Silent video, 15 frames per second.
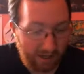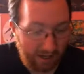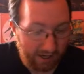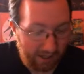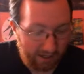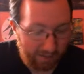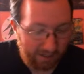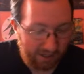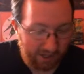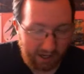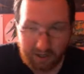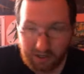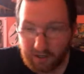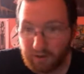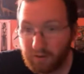And let me
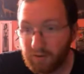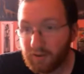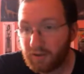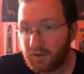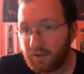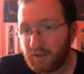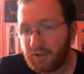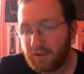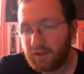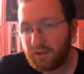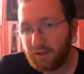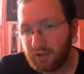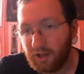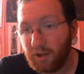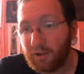tell you,
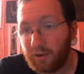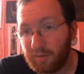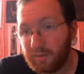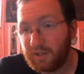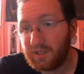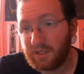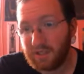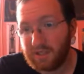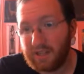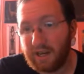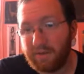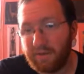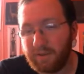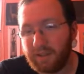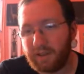the totems
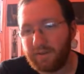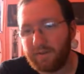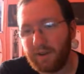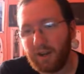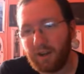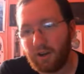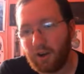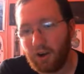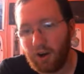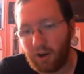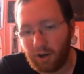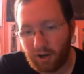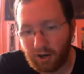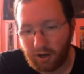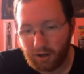definitely felt
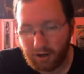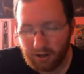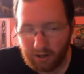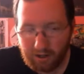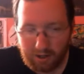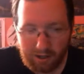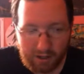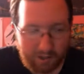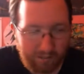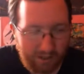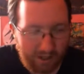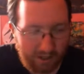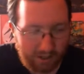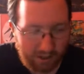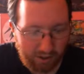harder,
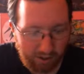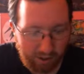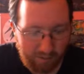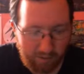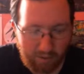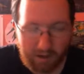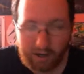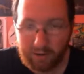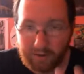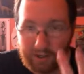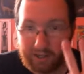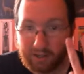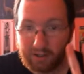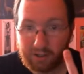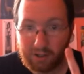because Totem
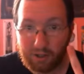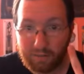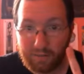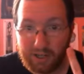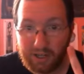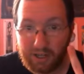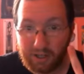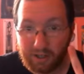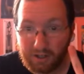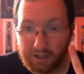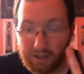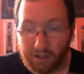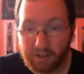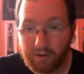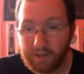Araquanid took me
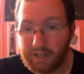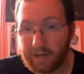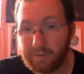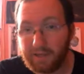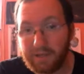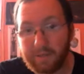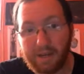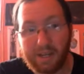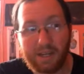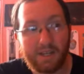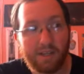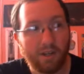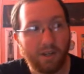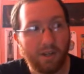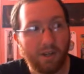2 attempts to
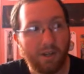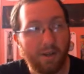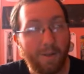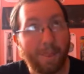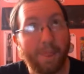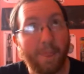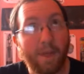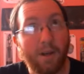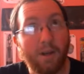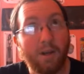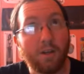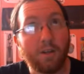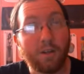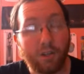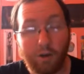beat,
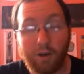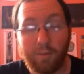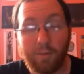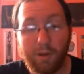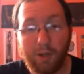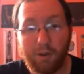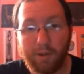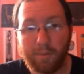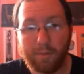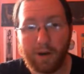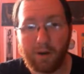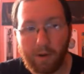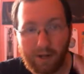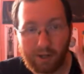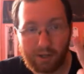Totem Alolan
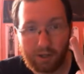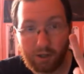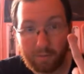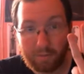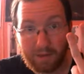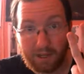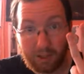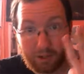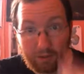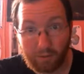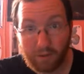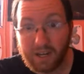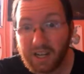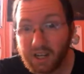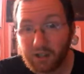Marowak took me
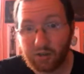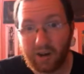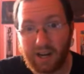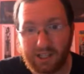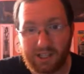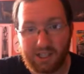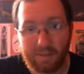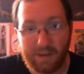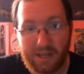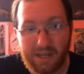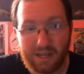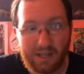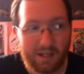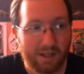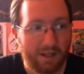3 tries to
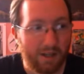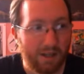beat,